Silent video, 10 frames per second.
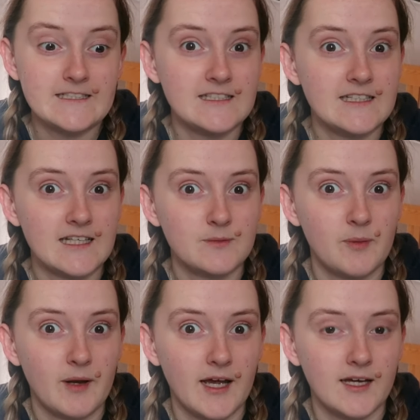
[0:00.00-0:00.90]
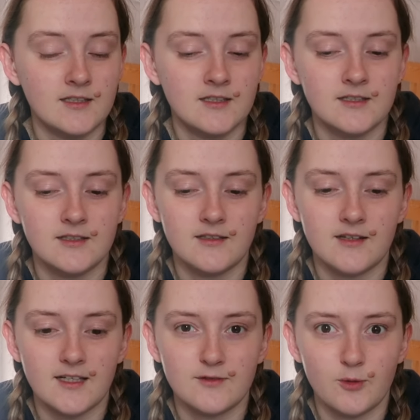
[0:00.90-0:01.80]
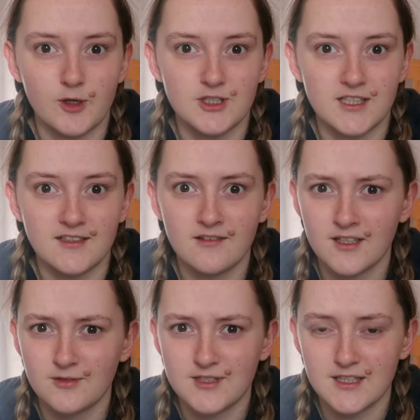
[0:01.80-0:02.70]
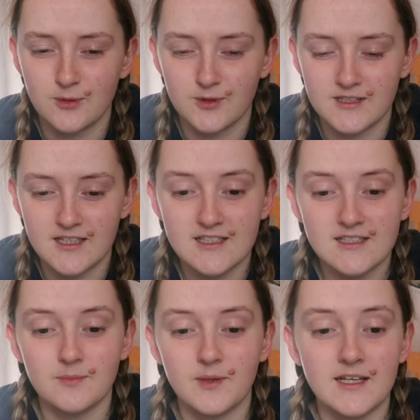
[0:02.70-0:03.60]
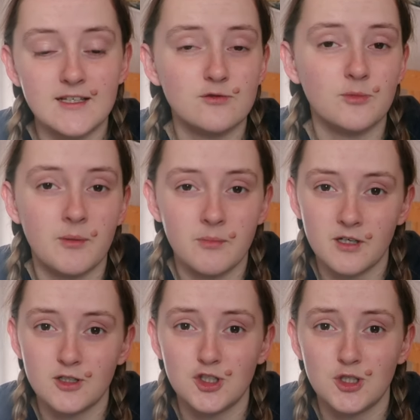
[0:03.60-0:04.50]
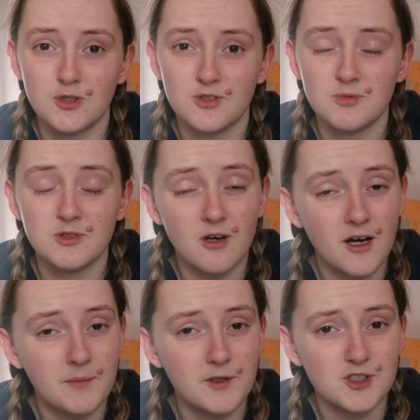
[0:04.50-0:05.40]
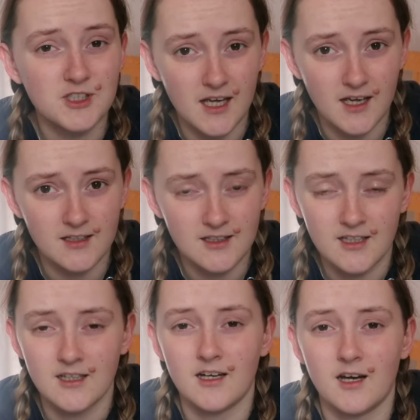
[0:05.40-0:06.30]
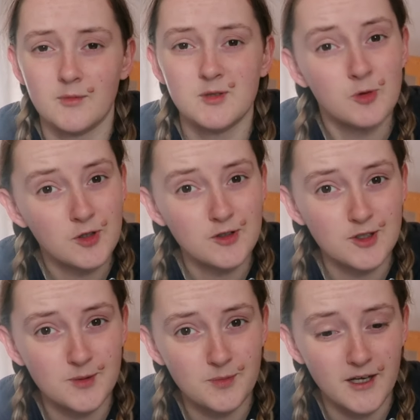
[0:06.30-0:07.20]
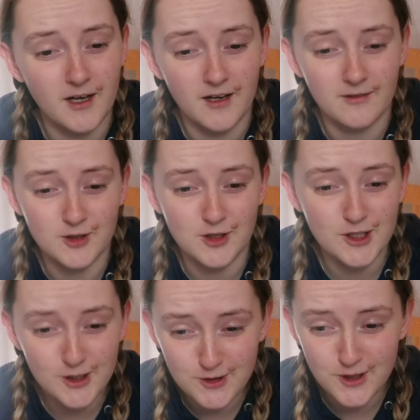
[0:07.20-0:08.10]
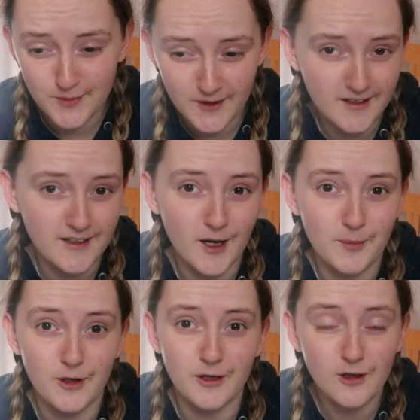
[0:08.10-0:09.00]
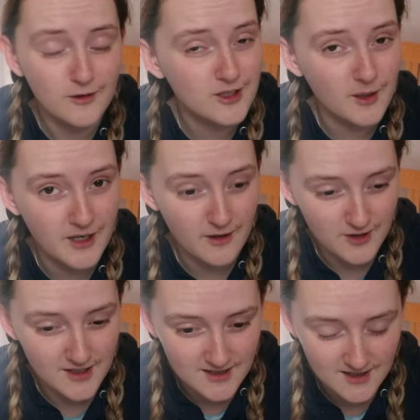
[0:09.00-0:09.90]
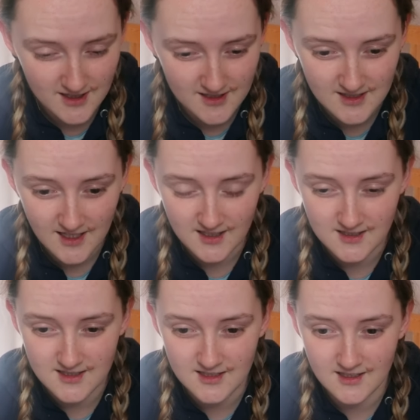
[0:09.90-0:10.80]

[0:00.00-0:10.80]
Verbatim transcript: So that's my plan. Thanks for watching, thanks for sticking with this. Please remember to subscribe and share. I'm a small YouTube YouTuber, I put a lot of time and effort into this, and